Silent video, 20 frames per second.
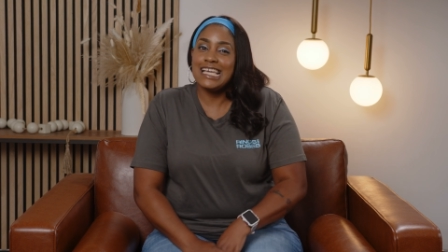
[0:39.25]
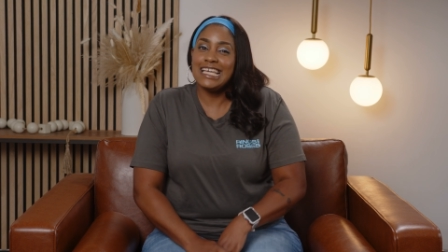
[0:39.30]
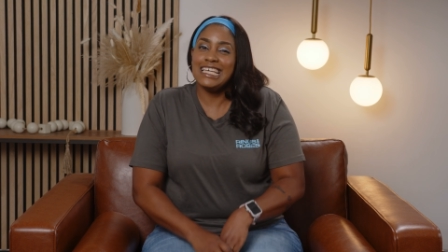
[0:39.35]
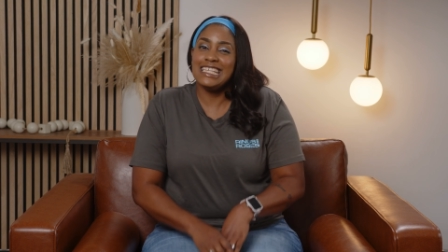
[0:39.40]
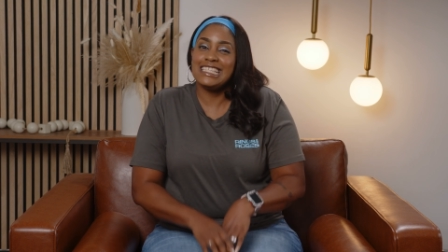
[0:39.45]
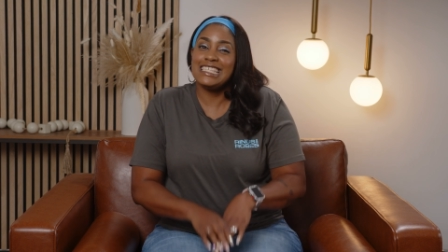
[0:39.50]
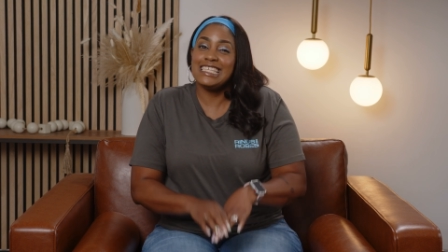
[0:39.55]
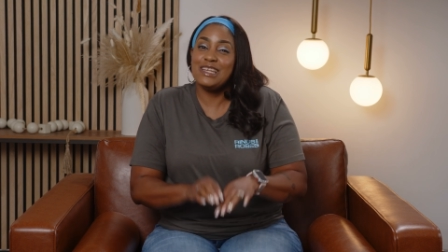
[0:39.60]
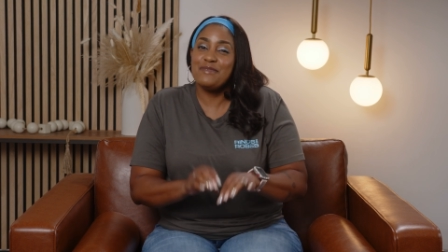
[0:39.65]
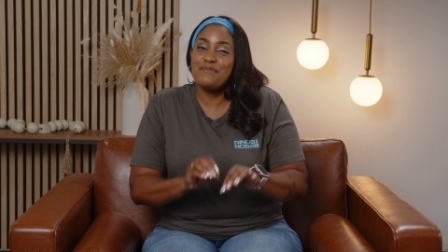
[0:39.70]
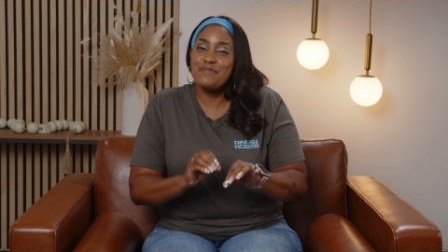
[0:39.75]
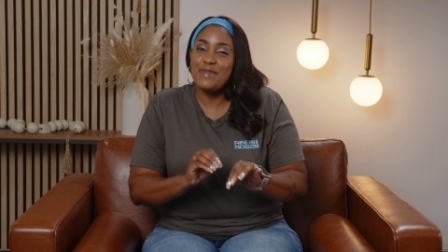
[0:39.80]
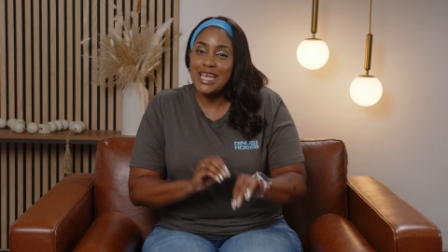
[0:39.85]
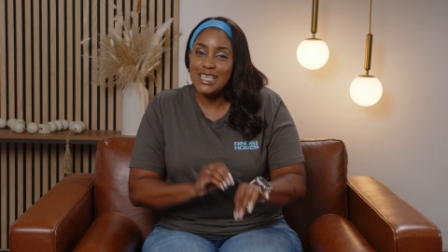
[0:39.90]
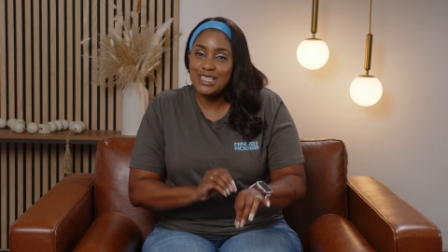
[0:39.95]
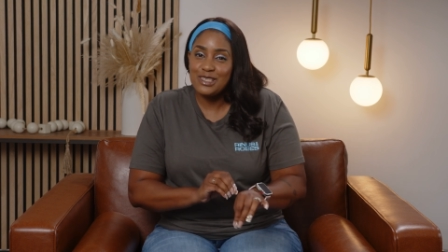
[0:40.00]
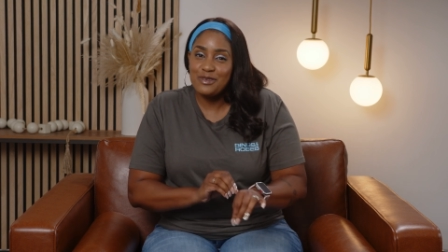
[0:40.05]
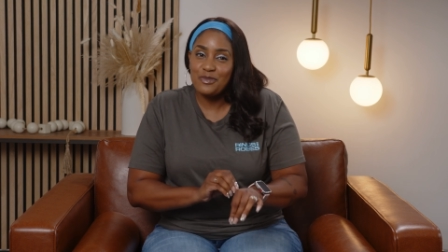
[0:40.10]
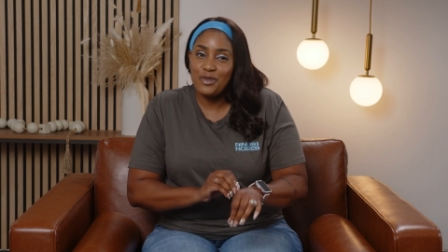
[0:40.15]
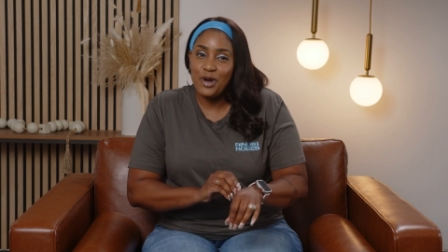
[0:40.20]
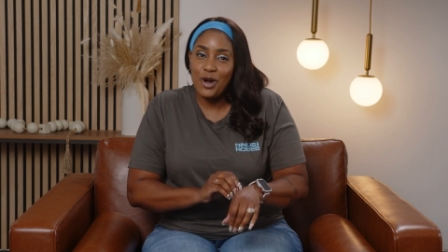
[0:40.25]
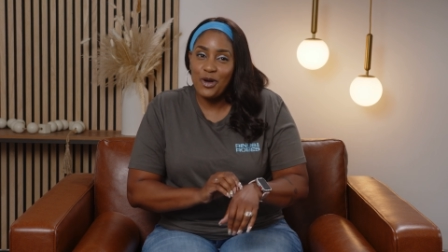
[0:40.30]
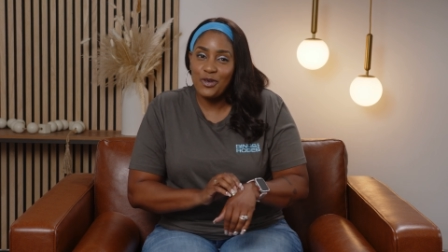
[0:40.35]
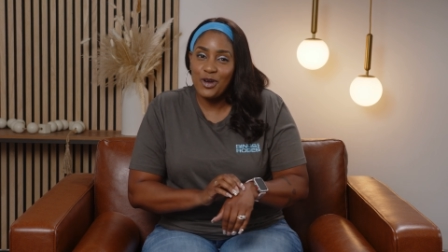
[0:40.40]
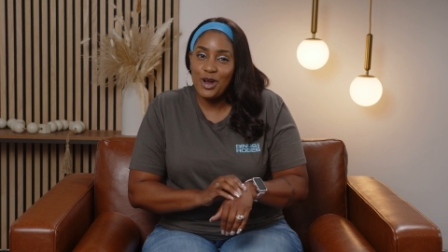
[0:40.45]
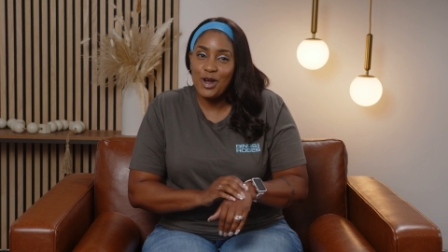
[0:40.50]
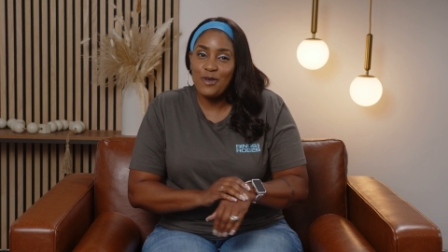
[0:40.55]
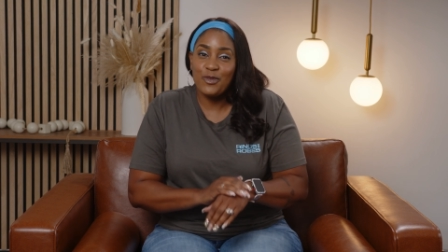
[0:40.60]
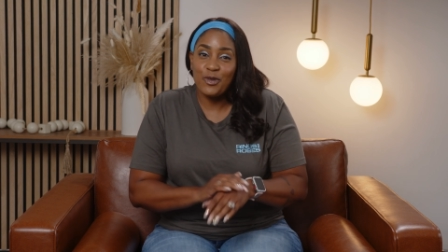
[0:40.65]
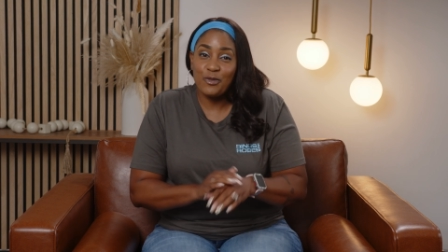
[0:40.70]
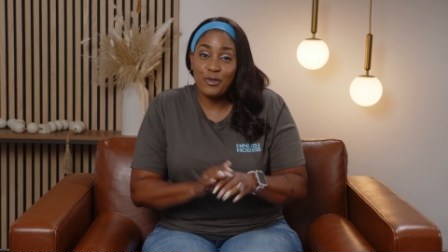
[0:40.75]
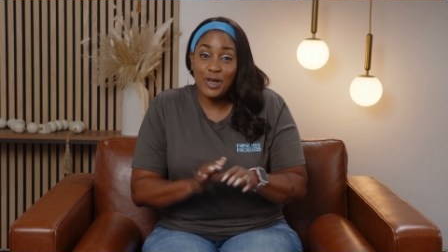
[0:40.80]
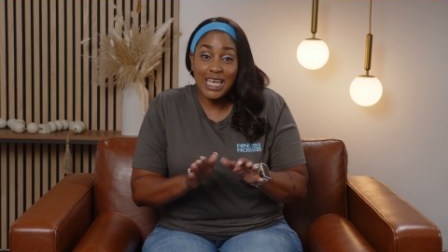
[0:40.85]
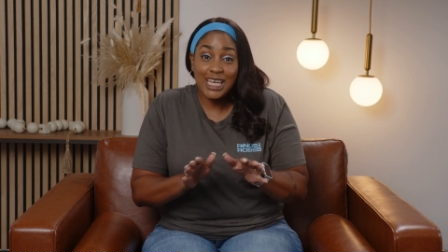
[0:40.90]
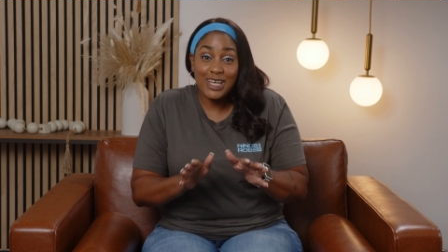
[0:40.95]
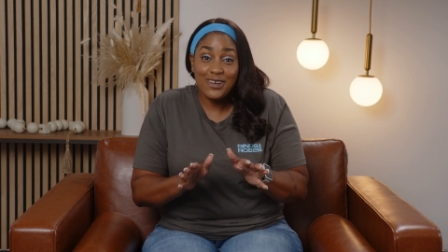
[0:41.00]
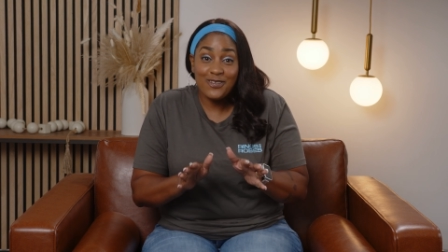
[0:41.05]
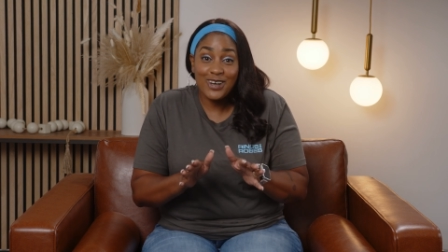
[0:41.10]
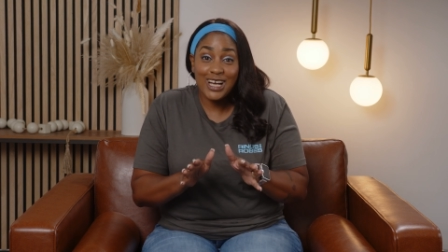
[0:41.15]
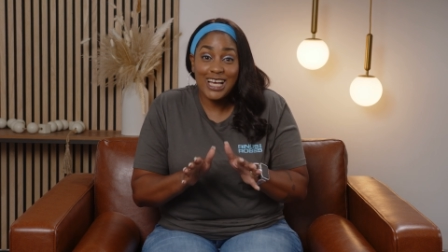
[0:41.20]
it's an amazing program from
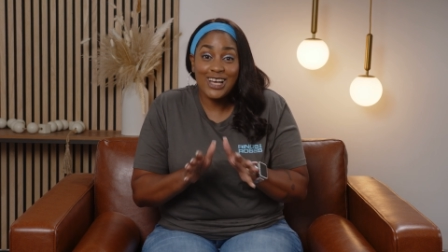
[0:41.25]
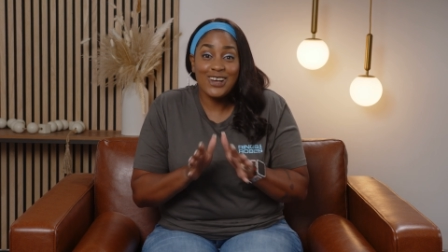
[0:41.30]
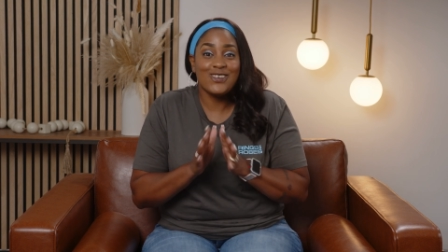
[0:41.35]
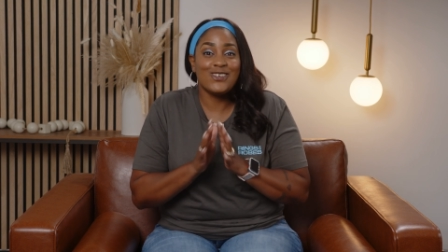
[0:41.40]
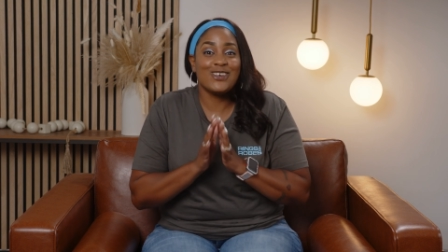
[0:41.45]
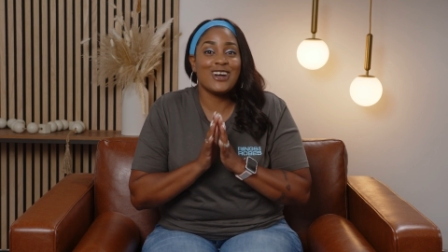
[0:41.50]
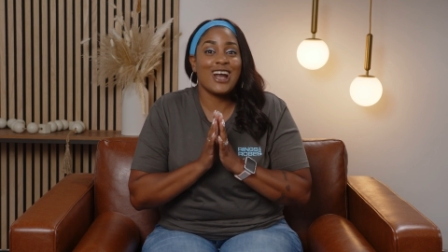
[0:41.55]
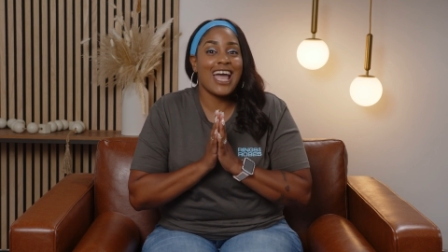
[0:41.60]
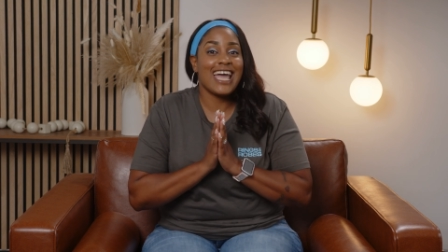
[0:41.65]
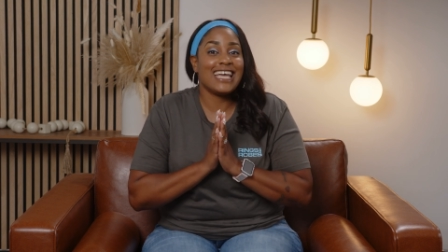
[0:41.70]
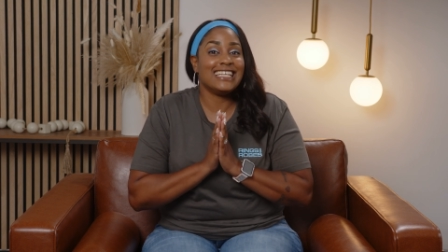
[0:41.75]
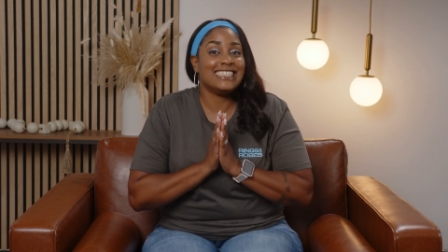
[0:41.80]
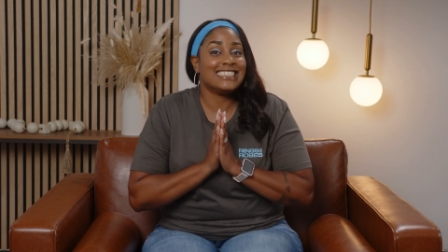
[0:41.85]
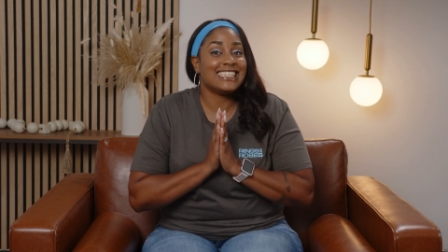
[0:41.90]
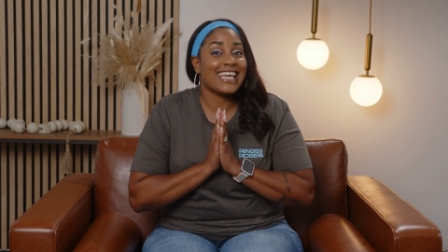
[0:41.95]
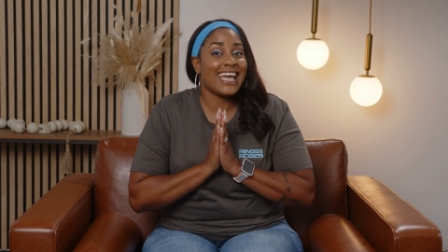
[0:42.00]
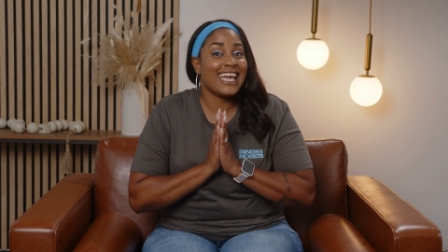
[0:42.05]
anyone who are ages